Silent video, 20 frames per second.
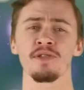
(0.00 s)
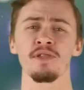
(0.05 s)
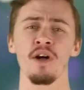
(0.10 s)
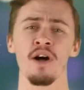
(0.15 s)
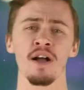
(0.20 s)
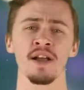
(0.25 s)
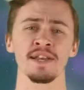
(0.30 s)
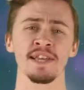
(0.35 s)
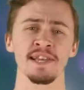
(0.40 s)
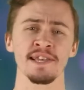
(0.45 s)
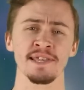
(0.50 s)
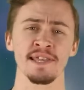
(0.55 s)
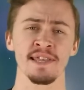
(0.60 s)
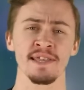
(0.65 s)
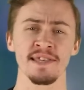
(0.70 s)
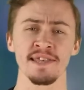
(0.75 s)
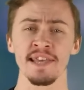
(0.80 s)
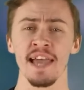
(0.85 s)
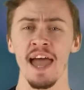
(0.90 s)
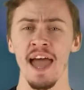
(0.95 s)
the long
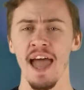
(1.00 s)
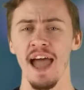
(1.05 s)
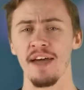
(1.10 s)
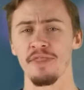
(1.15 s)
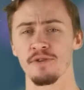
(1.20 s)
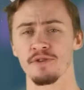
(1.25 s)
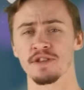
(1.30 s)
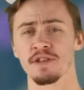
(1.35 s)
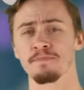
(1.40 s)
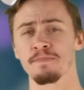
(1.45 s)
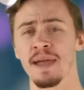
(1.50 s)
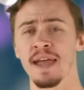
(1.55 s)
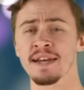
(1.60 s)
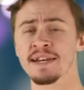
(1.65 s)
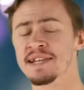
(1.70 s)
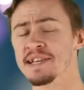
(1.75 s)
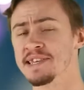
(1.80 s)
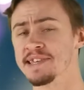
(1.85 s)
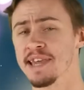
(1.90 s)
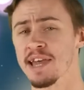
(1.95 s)
distance and their
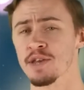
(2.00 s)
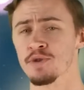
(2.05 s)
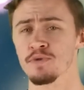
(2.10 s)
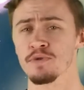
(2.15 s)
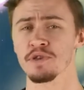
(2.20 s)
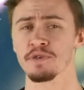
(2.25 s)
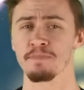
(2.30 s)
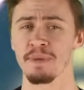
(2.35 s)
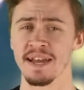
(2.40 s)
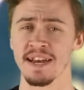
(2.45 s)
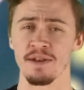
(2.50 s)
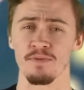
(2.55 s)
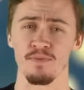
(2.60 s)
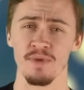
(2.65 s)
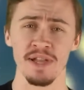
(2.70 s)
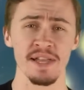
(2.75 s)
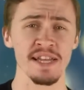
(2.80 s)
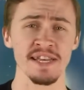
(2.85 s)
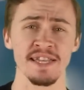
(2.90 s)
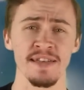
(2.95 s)
demanding schedules made it
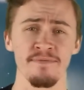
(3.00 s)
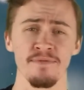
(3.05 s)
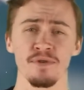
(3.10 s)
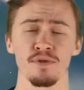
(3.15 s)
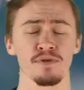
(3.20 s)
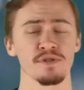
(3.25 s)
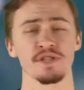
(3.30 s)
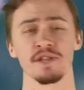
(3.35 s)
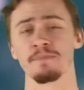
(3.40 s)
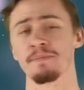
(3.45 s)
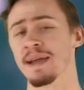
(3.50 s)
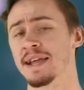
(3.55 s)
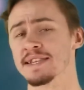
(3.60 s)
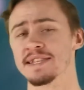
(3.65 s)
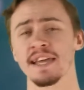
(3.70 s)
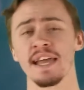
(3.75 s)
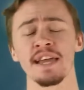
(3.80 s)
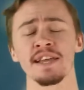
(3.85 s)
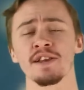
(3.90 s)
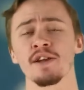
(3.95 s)
really difficult to
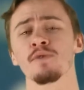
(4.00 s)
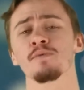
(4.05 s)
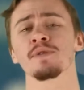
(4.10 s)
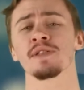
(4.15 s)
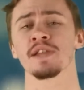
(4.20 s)
maintain a